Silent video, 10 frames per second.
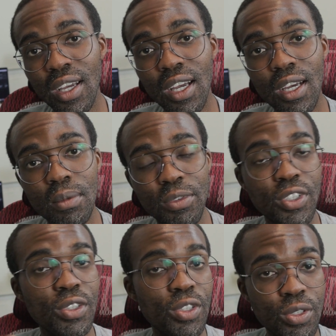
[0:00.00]
if you
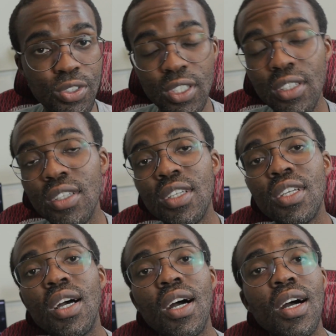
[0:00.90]
don't use it,
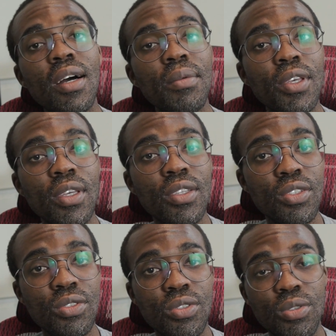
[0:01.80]
you can
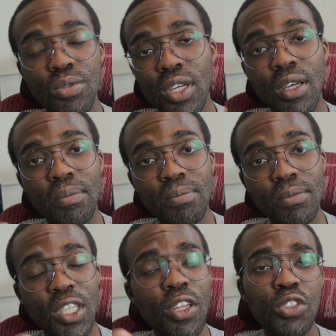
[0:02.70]
just
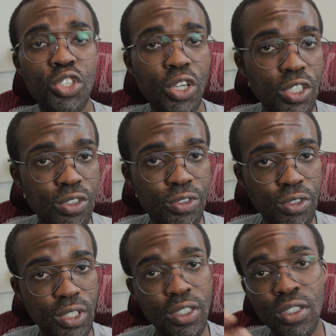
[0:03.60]
they don't charge you
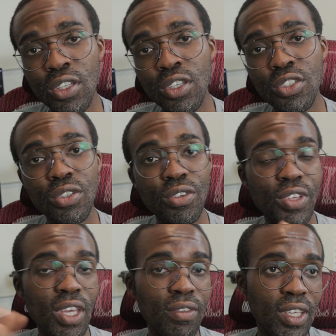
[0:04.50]
for it. So if
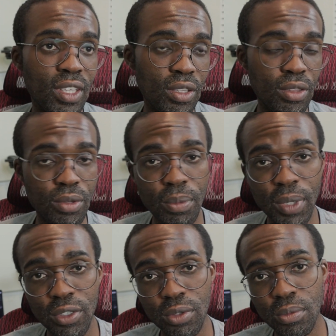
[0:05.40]
you have like a 3
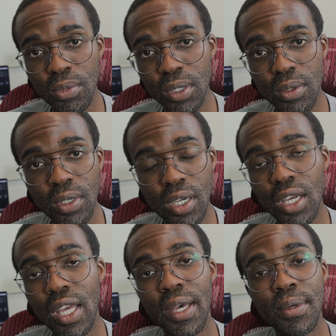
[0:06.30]
bedroom
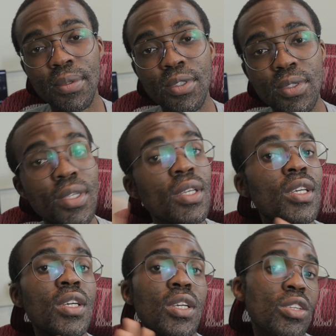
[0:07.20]
house,
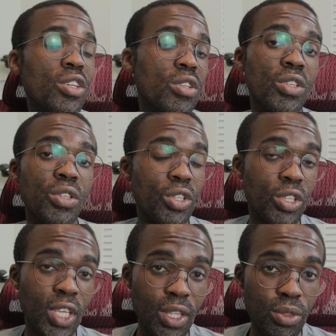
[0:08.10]
you
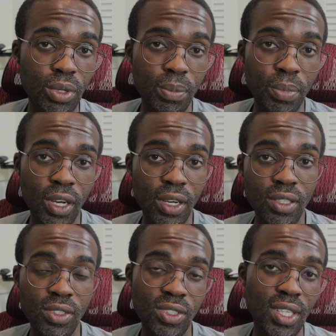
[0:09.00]
could get 3
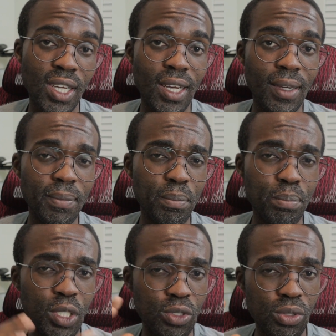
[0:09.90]
pods.
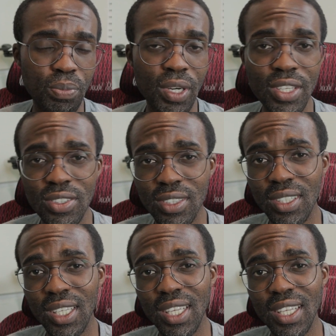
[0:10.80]
But
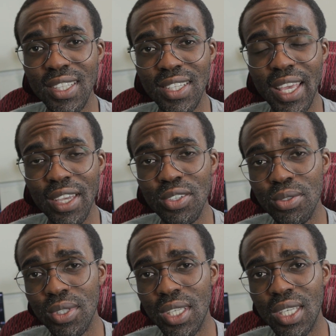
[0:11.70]
surprisingly, it's
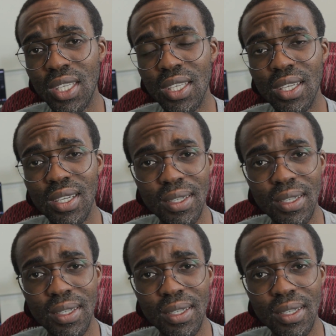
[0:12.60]
actually